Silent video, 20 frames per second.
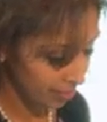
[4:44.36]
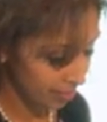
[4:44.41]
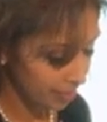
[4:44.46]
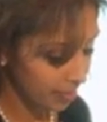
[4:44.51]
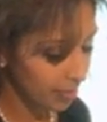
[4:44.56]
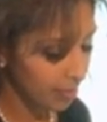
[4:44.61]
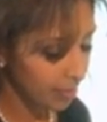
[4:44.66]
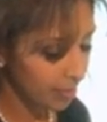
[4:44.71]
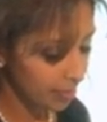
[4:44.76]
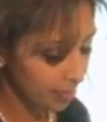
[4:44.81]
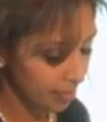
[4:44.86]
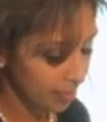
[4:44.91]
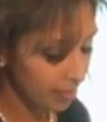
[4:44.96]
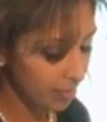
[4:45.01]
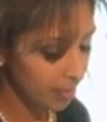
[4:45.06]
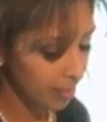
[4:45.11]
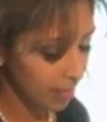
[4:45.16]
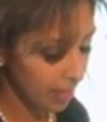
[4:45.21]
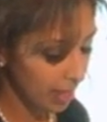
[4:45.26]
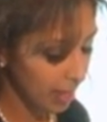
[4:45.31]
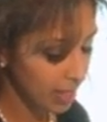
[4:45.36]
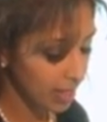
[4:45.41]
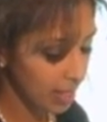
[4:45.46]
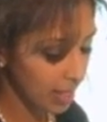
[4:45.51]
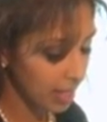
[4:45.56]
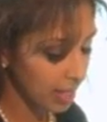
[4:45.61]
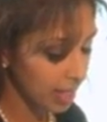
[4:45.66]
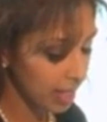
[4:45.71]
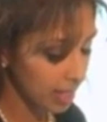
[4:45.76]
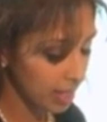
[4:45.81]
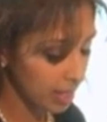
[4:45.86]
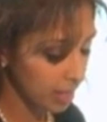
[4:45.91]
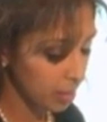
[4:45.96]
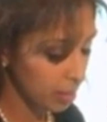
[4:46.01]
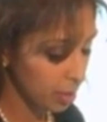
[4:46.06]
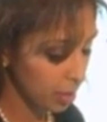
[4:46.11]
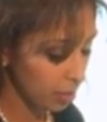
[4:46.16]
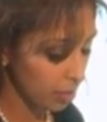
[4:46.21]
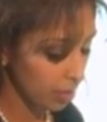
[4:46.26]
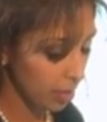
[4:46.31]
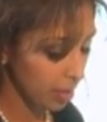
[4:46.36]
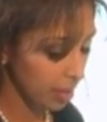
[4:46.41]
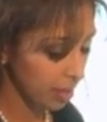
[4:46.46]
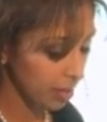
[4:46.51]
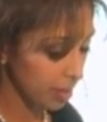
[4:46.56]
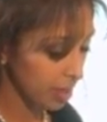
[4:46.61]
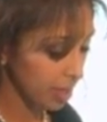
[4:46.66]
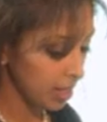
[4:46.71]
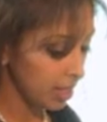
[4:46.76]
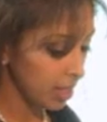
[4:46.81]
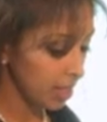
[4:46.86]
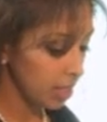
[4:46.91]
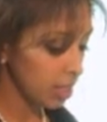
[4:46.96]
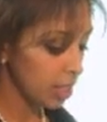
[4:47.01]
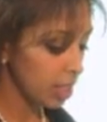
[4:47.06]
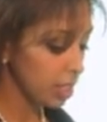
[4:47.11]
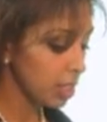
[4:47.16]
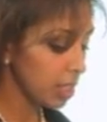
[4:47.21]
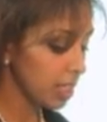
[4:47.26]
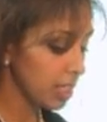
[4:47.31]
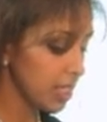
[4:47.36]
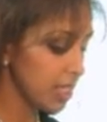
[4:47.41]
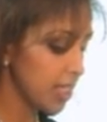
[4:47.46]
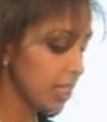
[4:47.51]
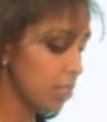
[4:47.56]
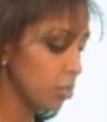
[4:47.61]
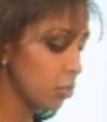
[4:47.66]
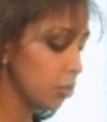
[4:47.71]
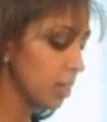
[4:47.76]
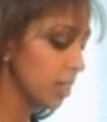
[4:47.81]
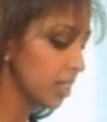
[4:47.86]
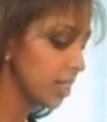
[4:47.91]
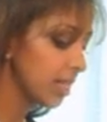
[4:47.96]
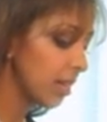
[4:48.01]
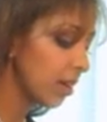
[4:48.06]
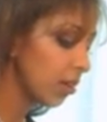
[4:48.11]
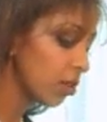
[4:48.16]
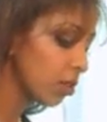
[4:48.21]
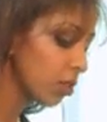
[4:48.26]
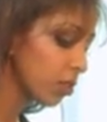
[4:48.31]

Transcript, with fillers: and rejuvenate. Exactly, that's absolutely right. So as you can see, Katrina's now got